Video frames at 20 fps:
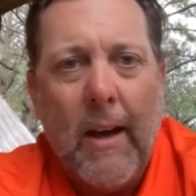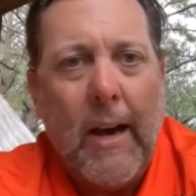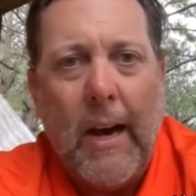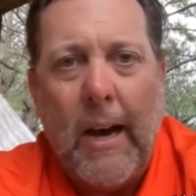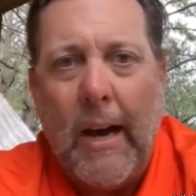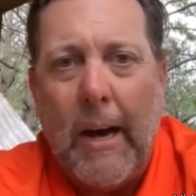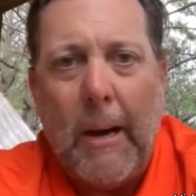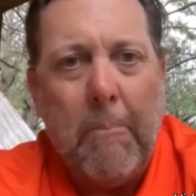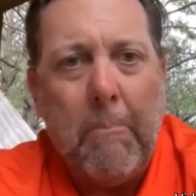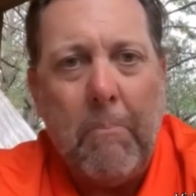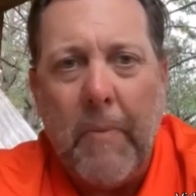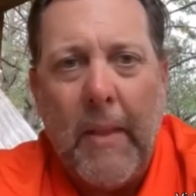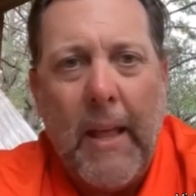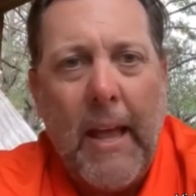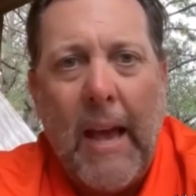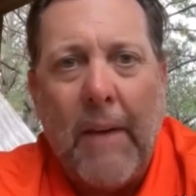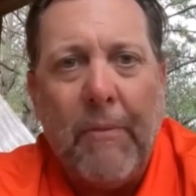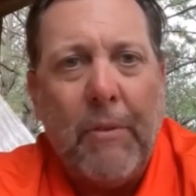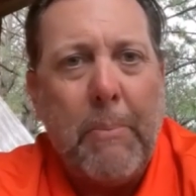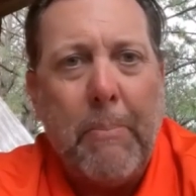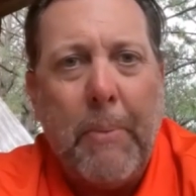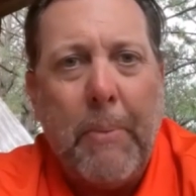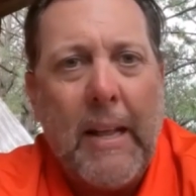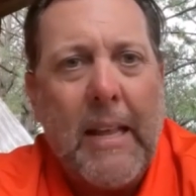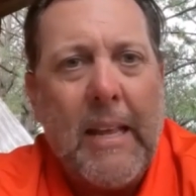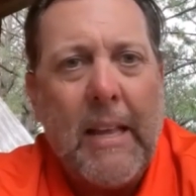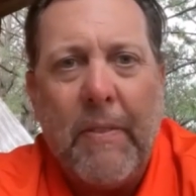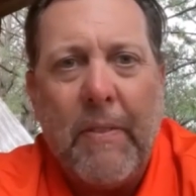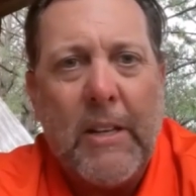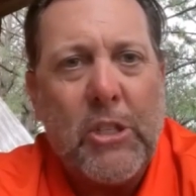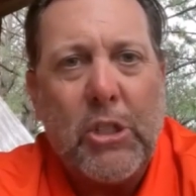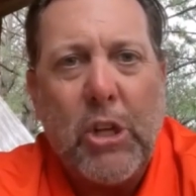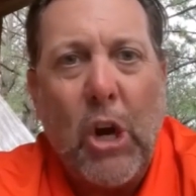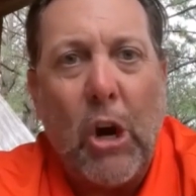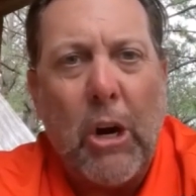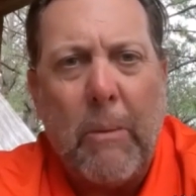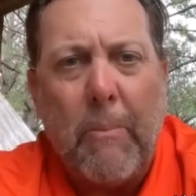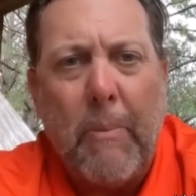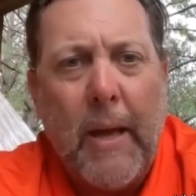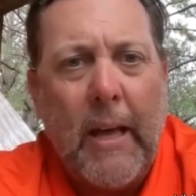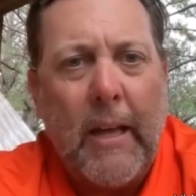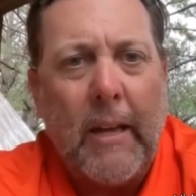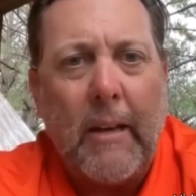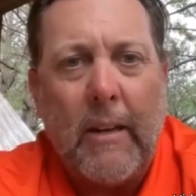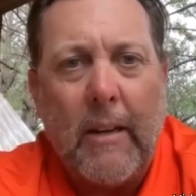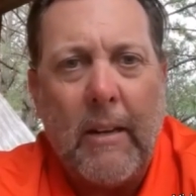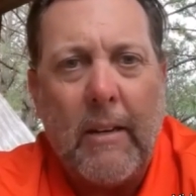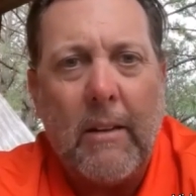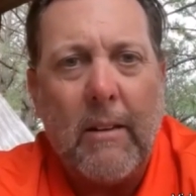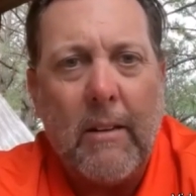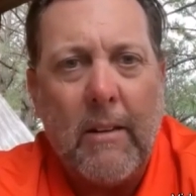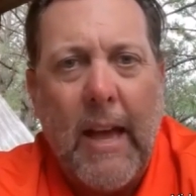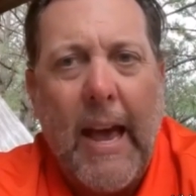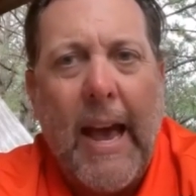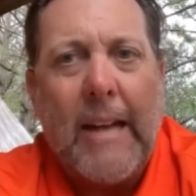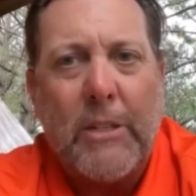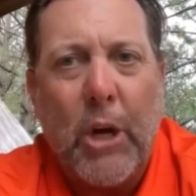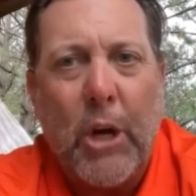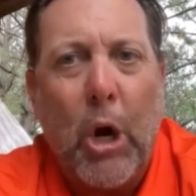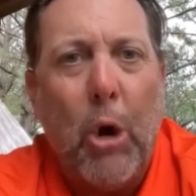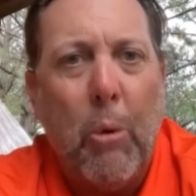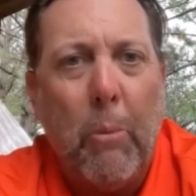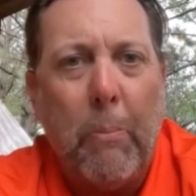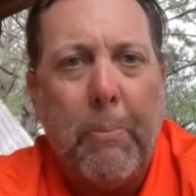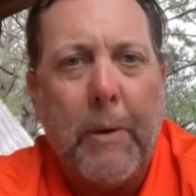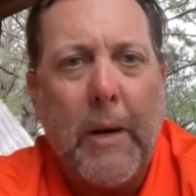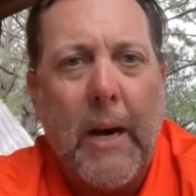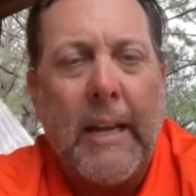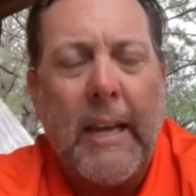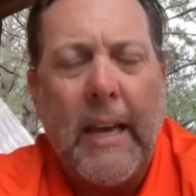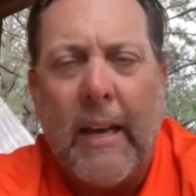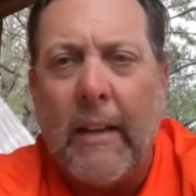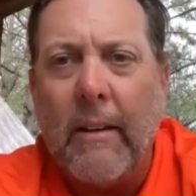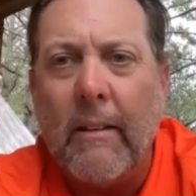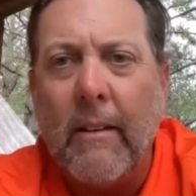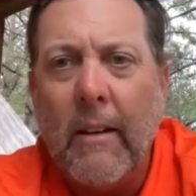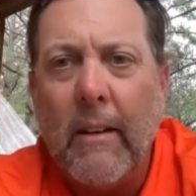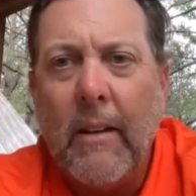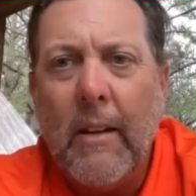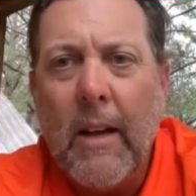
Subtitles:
everybody in this tournament has hope again.